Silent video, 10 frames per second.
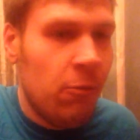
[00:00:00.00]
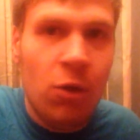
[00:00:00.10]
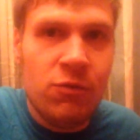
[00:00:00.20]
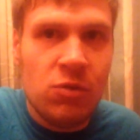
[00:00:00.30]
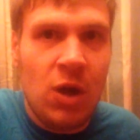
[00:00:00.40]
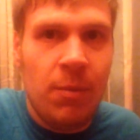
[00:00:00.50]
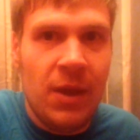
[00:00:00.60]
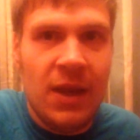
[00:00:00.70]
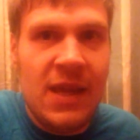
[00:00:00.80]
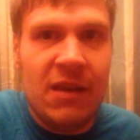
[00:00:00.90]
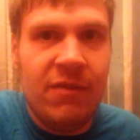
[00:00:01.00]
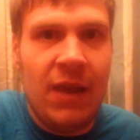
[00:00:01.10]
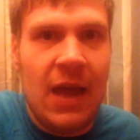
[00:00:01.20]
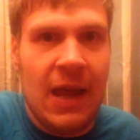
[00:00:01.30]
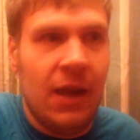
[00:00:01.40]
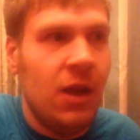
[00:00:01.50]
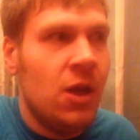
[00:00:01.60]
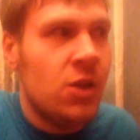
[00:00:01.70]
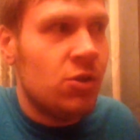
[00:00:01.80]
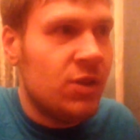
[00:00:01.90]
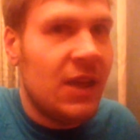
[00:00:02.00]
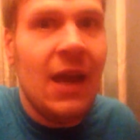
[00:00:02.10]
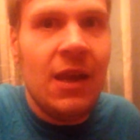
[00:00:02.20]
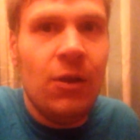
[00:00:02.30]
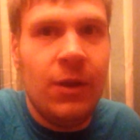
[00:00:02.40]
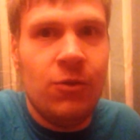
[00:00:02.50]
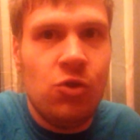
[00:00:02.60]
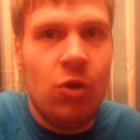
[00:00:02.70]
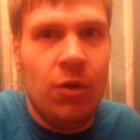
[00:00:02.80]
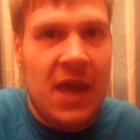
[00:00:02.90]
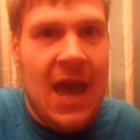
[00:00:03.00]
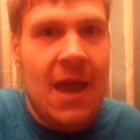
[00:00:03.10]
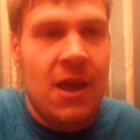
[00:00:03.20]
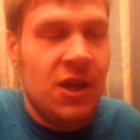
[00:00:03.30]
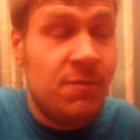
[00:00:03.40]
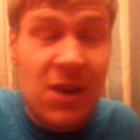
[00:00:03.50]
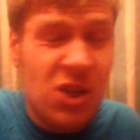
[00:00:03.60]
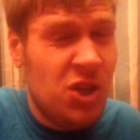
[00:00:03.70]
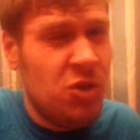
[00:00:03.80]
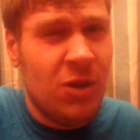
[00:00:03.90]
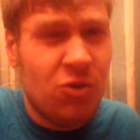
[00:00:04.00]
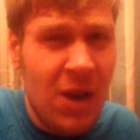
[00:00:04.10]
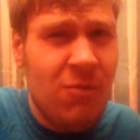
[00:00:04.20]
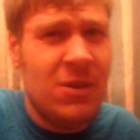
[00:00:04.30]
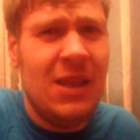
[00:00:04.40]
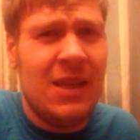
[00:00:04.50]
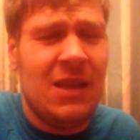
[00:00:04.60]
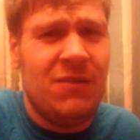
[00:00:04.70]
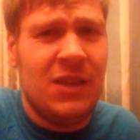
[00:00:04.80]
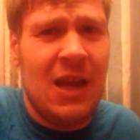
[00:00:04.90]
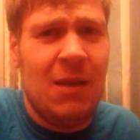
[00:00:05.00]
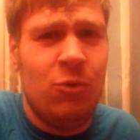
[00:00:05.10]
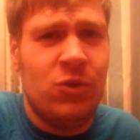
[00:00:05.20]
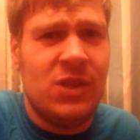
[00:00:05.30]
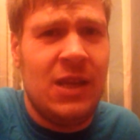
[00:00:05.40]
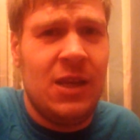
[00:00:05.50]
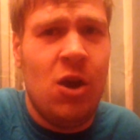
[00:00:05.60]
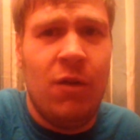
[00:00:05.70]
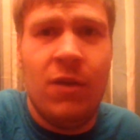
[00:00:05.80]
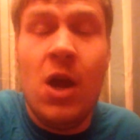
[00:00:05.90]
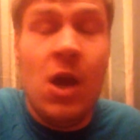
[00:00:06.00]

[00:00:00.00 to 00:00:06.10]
Wolves were top of the league and flying. So to get a 0-0 draw there, especially showing great resilience after Catamol sending off,